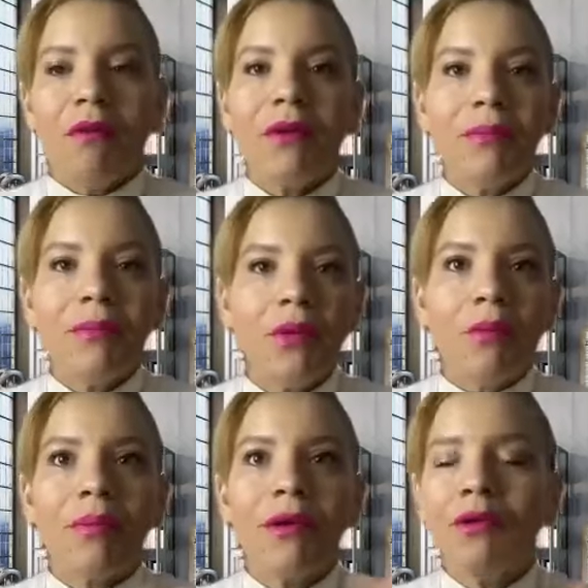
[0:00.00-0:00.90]
My people,
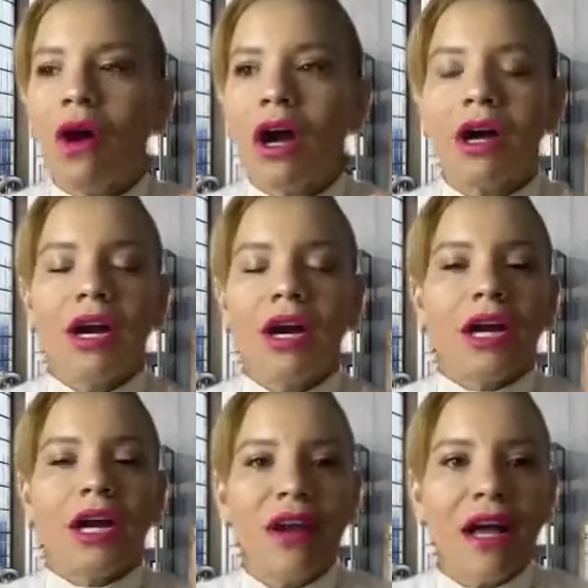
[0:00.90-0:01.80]
my people are,
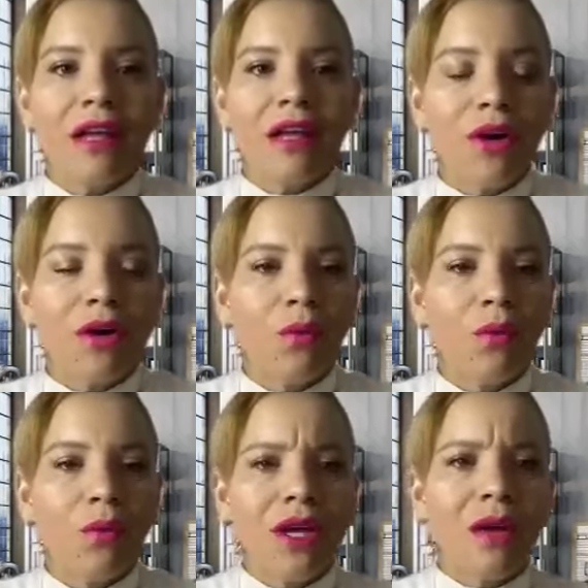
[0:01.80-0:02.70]
they're not where
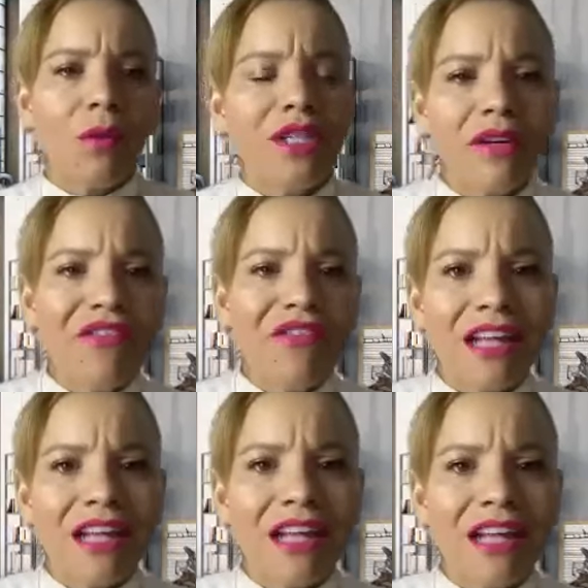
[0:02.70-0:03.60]
we we did a
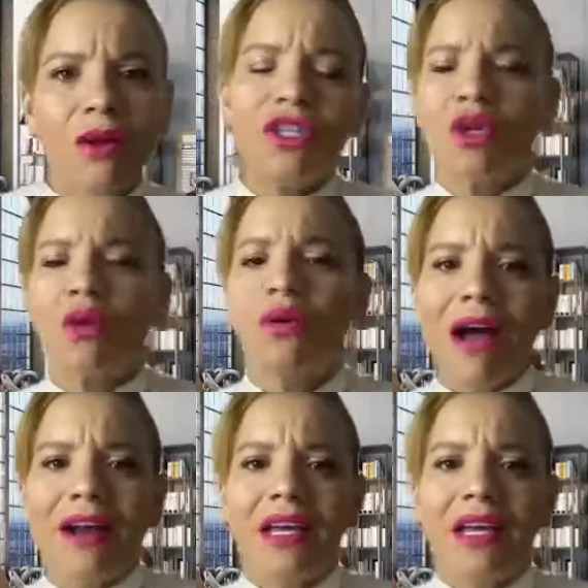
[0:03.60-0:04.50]
fast start, we showed
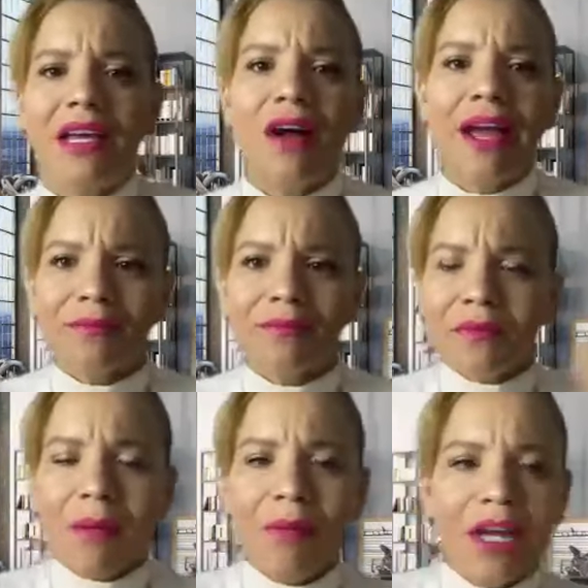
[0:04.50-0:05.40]
them how to invite,
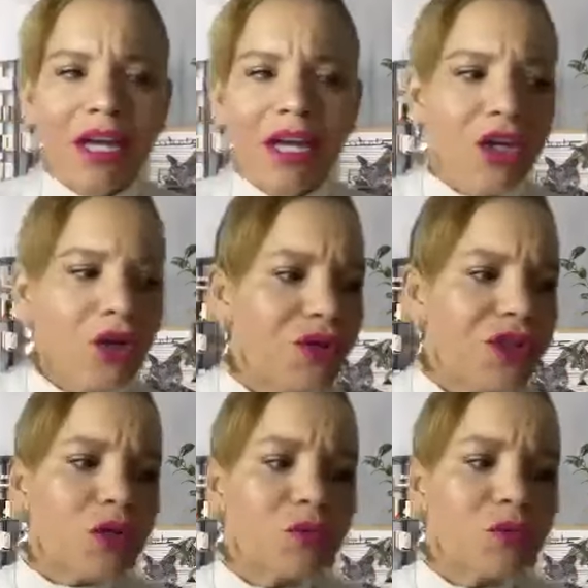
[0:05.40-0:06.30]
but you
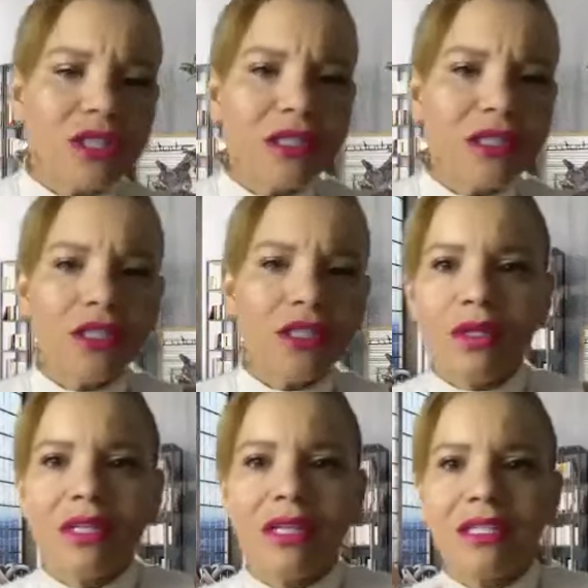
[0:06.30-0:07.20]
know, this person is
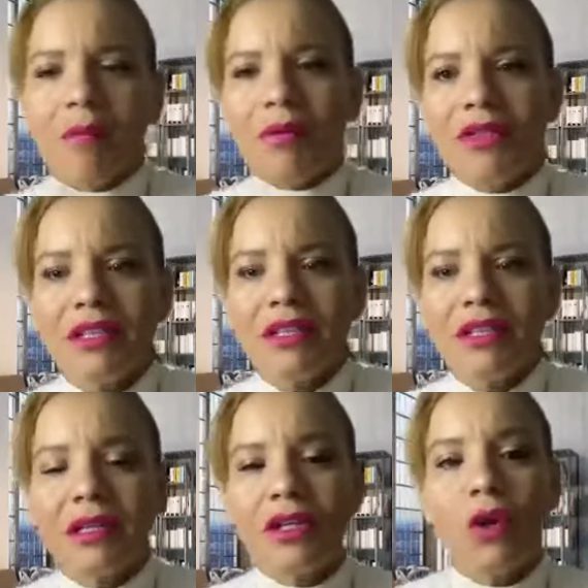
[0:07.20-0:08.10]
doing this, but
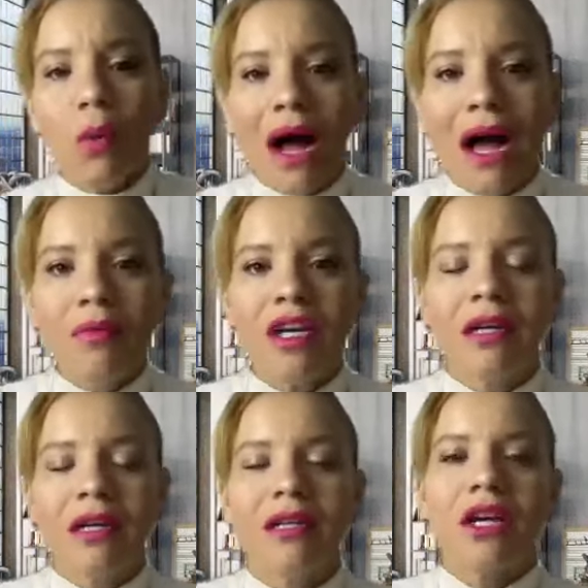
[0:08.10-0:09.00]
this, you know why?
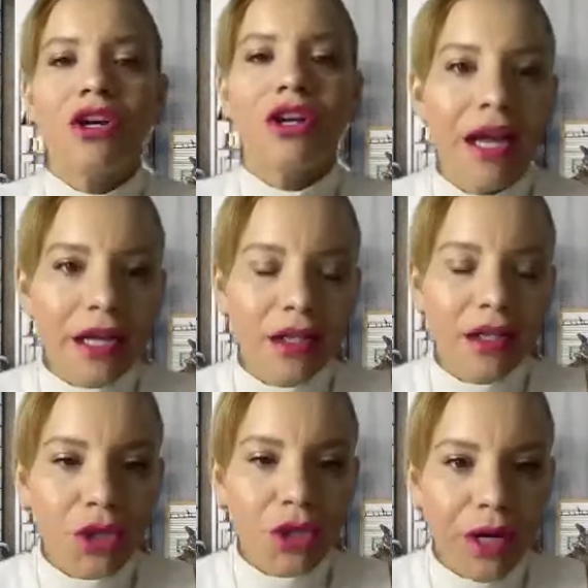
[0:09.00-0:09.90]
Because you're not getting
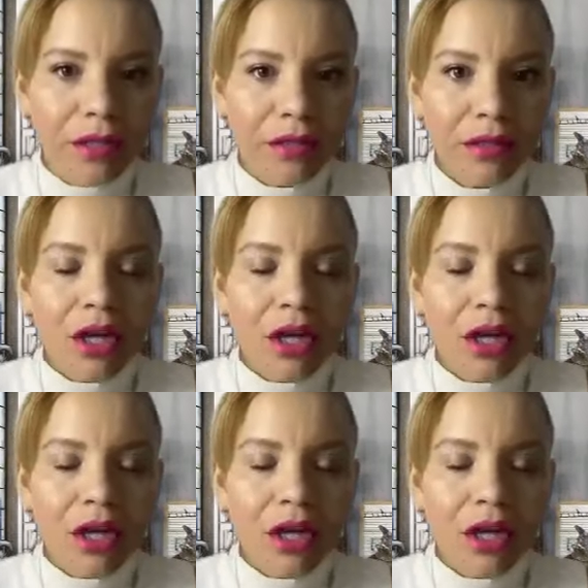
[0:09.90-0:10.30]
them trained.